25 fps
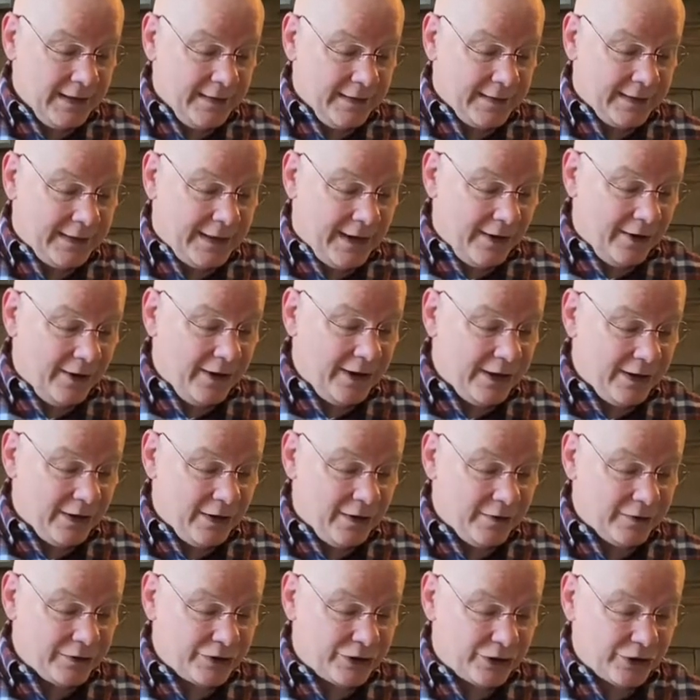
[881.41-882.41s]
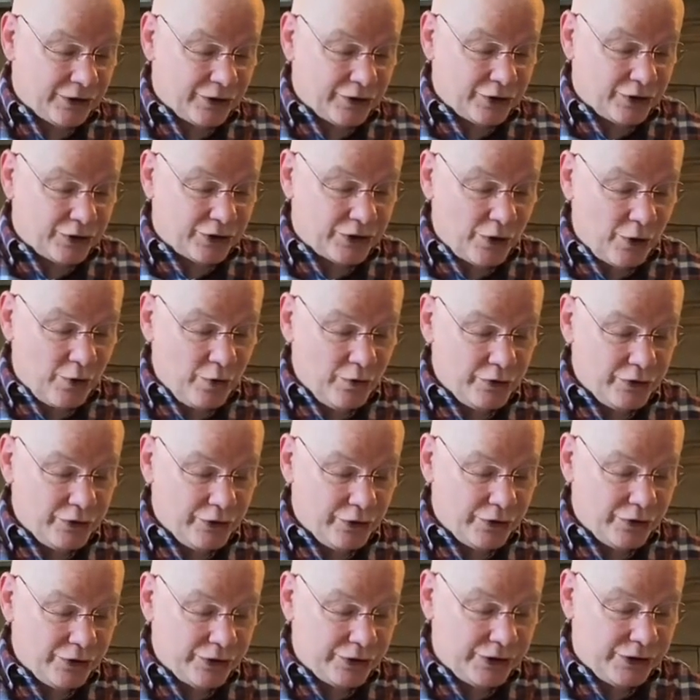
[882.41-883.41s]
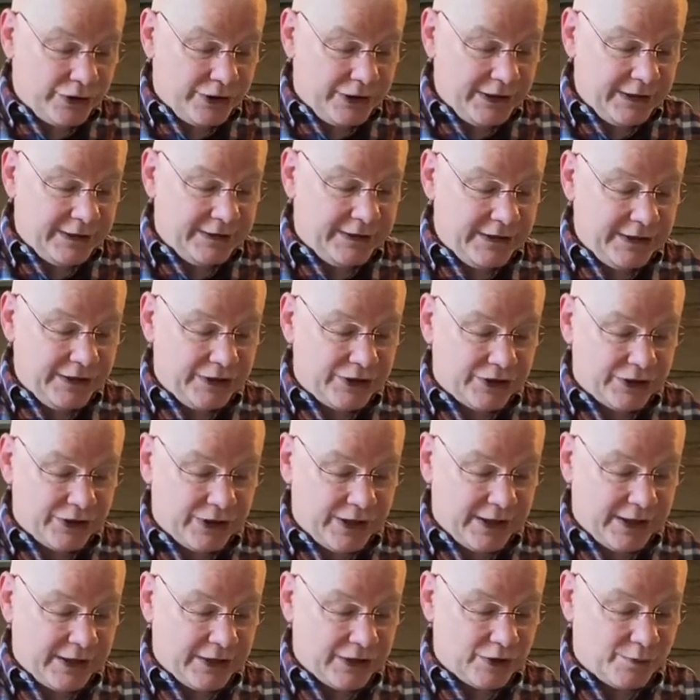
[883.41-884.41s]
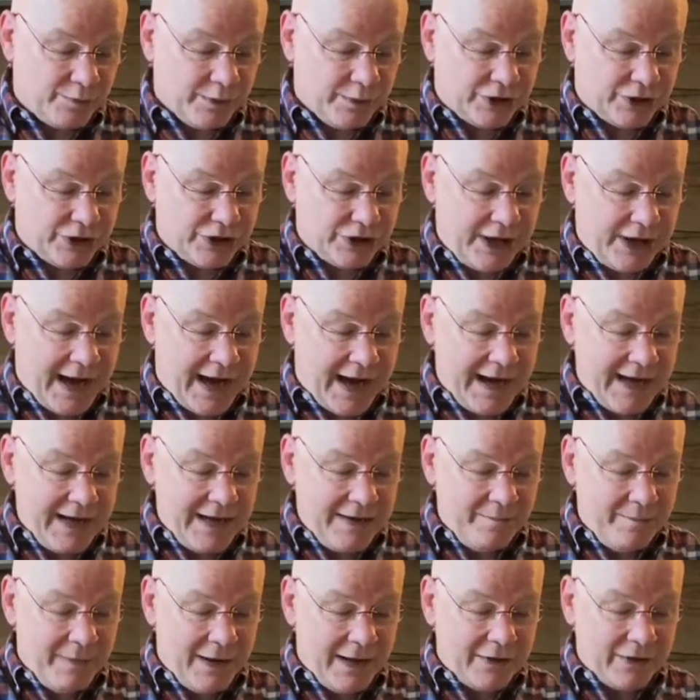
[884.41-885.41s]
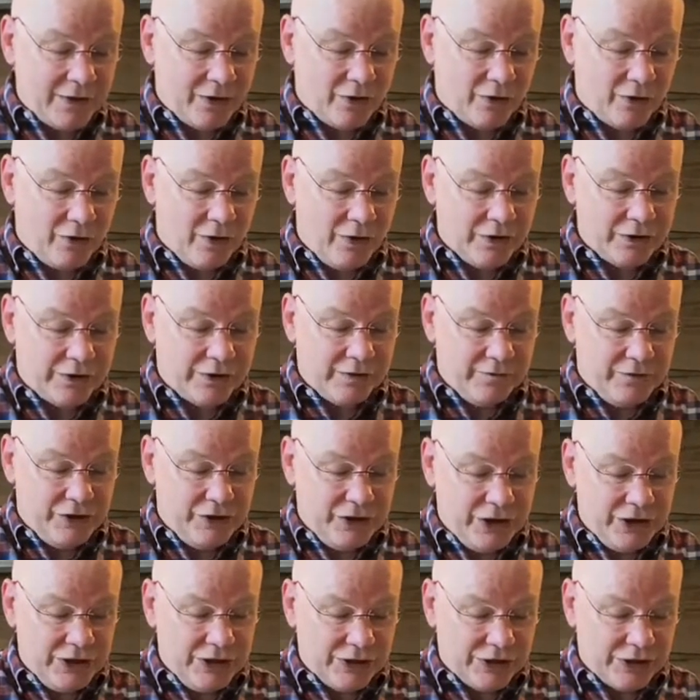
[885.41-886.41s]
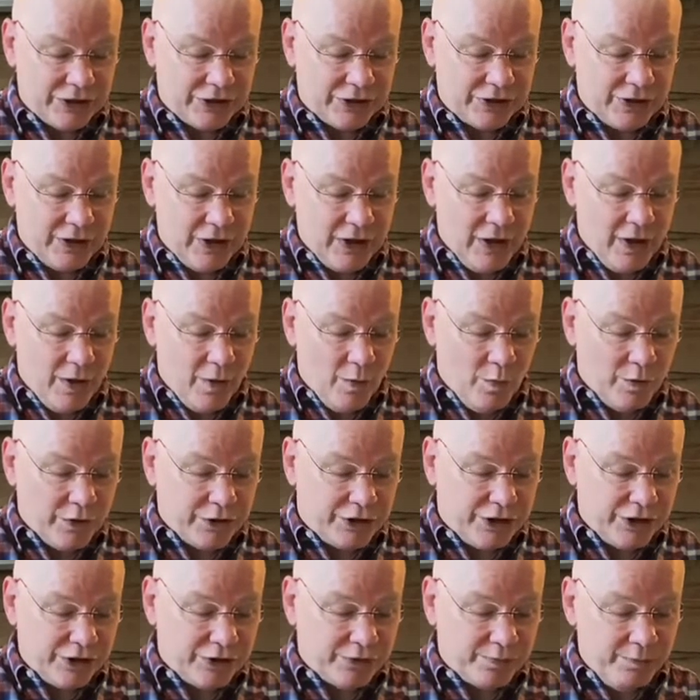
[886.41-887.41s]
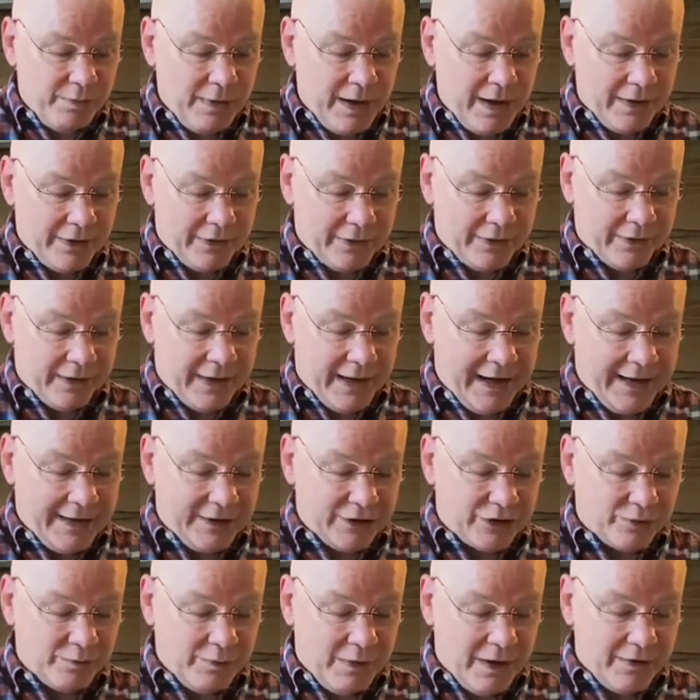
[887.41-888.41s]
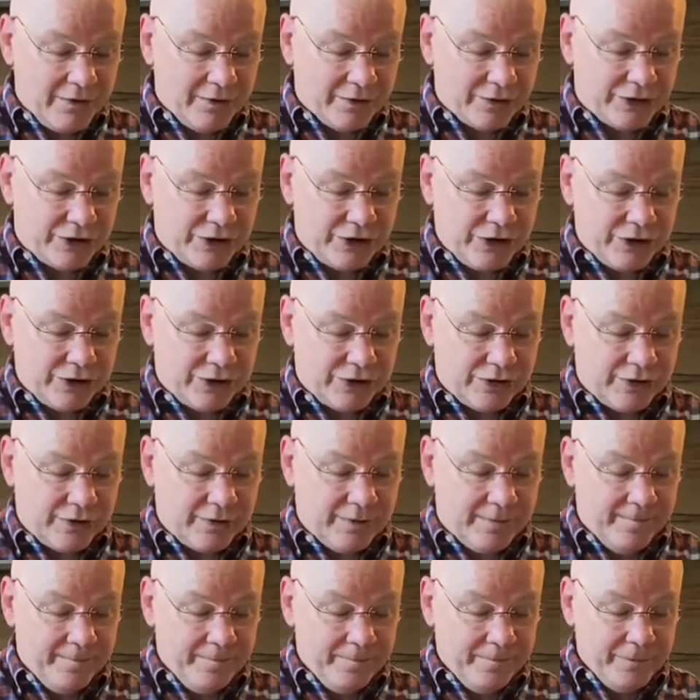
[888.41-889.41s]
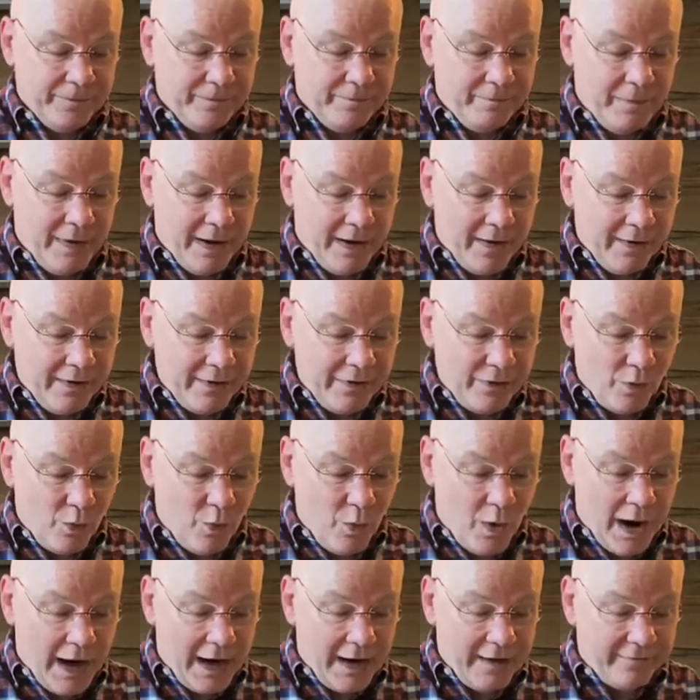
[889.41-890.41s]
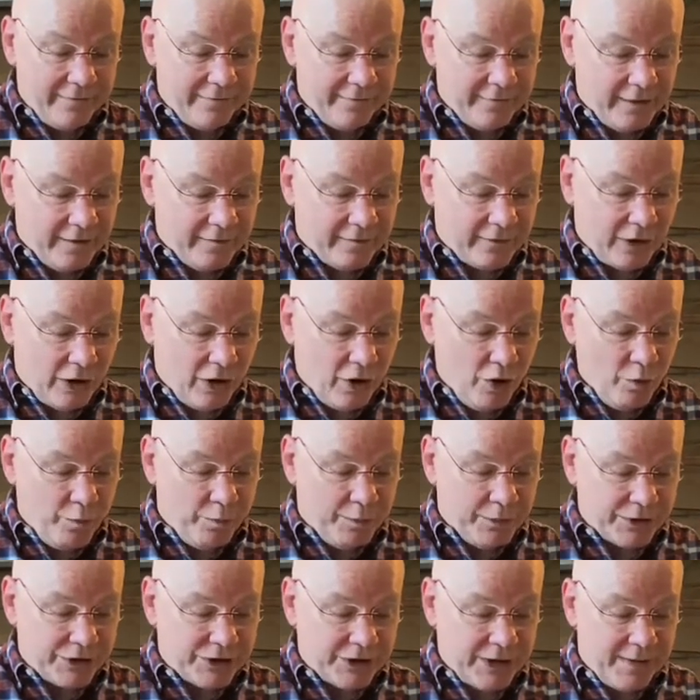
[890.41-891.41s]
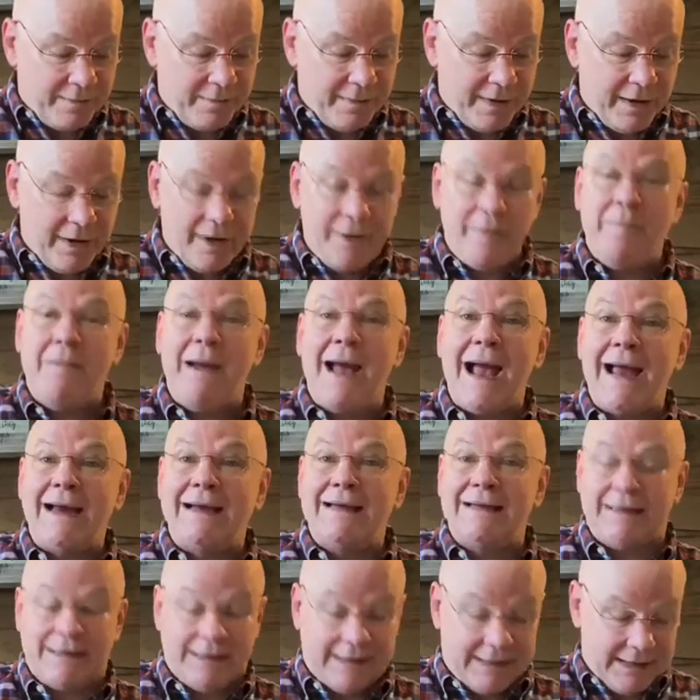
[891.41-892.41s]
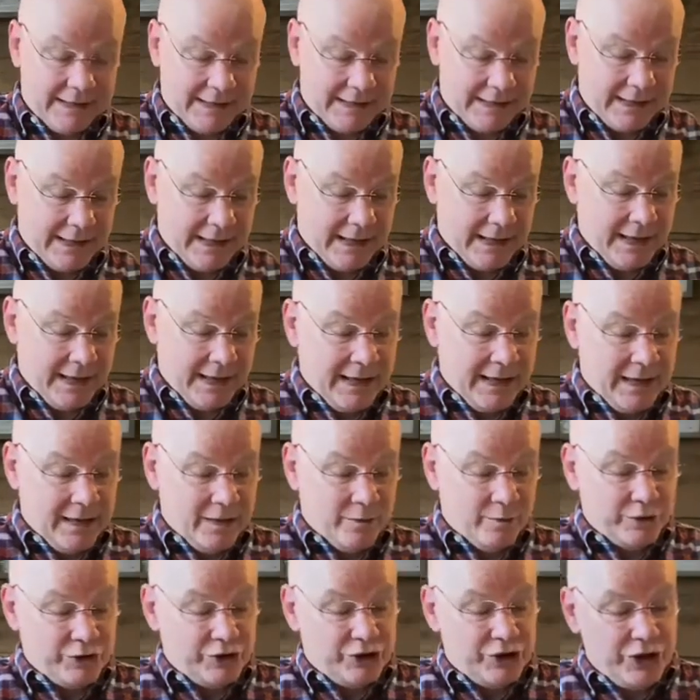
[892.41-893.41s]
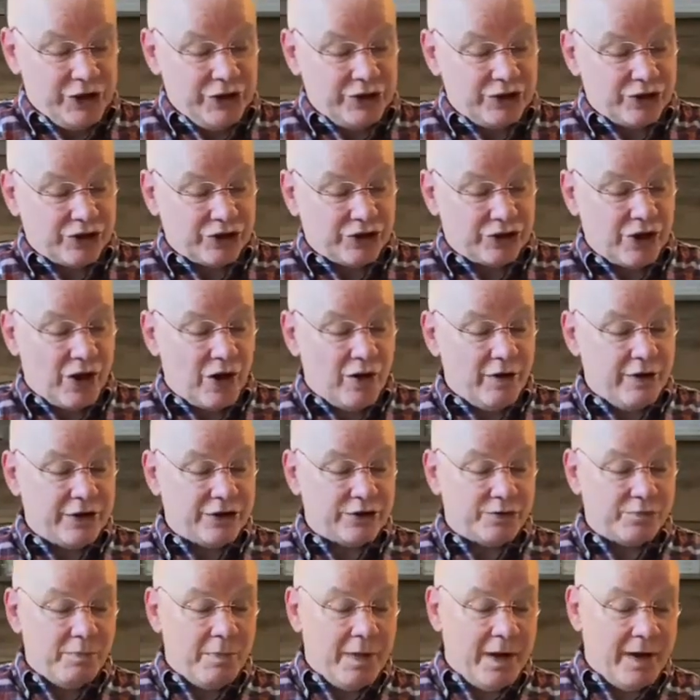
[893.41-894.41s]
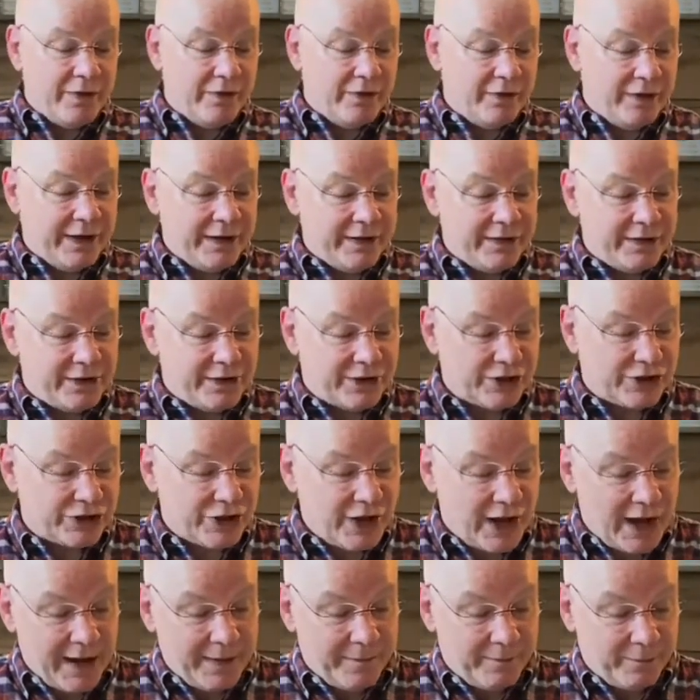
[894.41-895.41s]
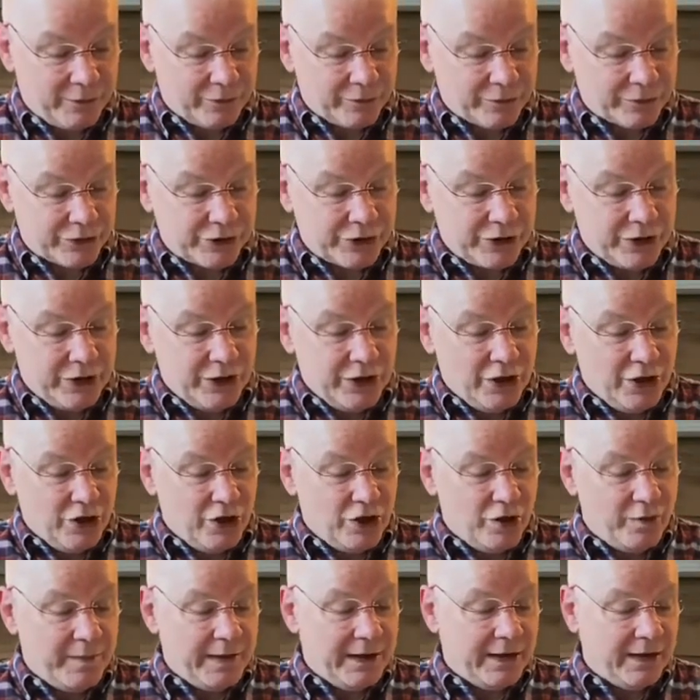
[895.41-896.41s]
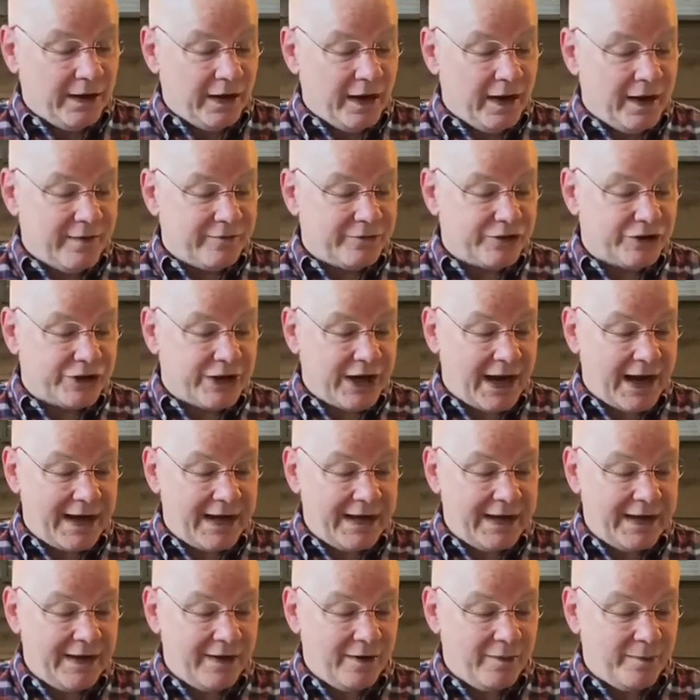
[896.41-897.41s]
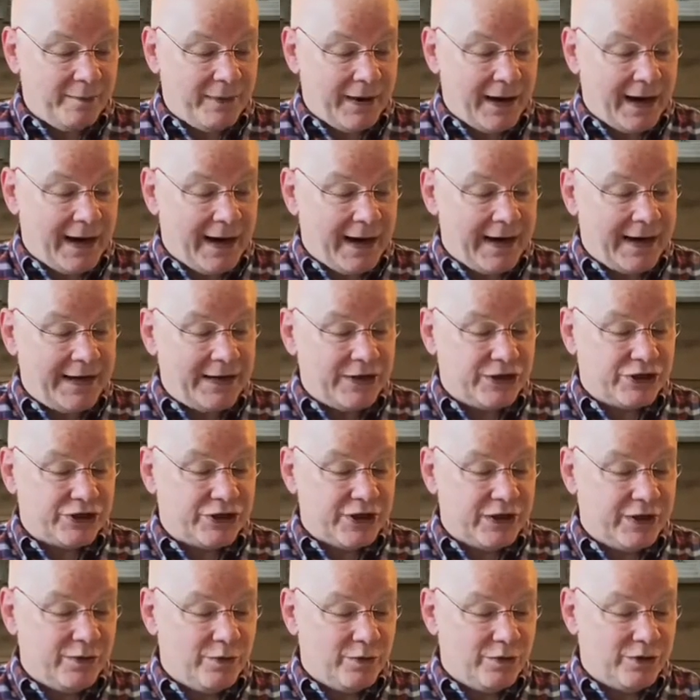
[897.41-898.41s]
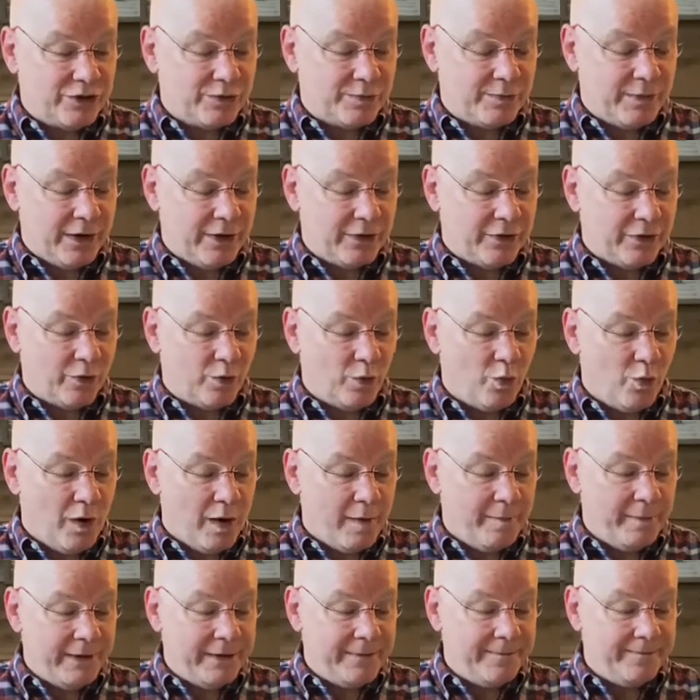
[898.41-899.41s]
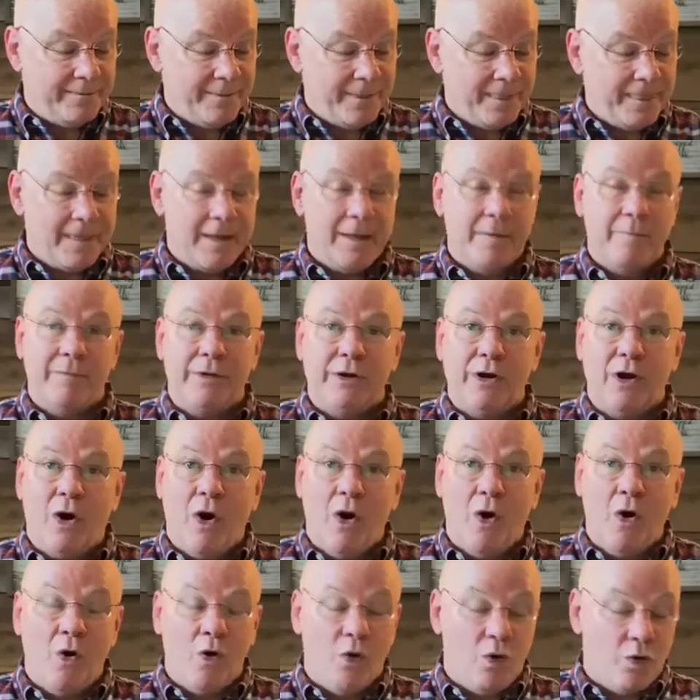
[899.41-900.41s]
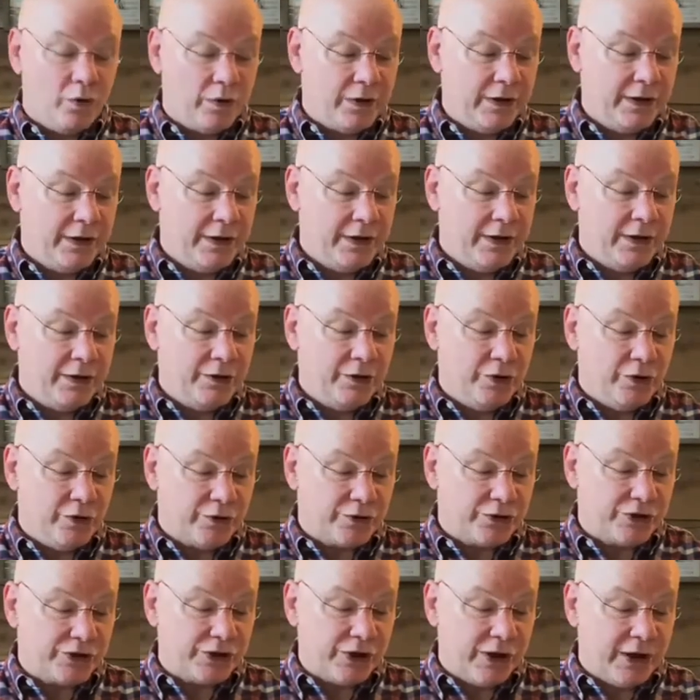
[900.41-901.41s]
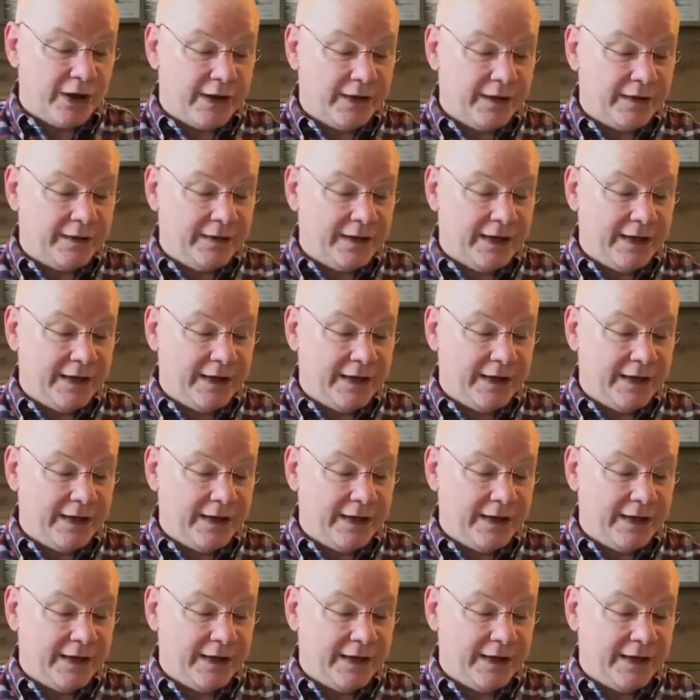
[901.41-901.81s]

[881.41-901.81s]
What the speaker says: Carrying on, so the soldiers did these things, but standing by the cross of Jesus was his mother and his mother's sister, Mary the wife of Clopas and Mary Magdalene. When Jesus saw his mother and the disciples, whom he loved, standing nearby, he said to his mother, woman, behold your son.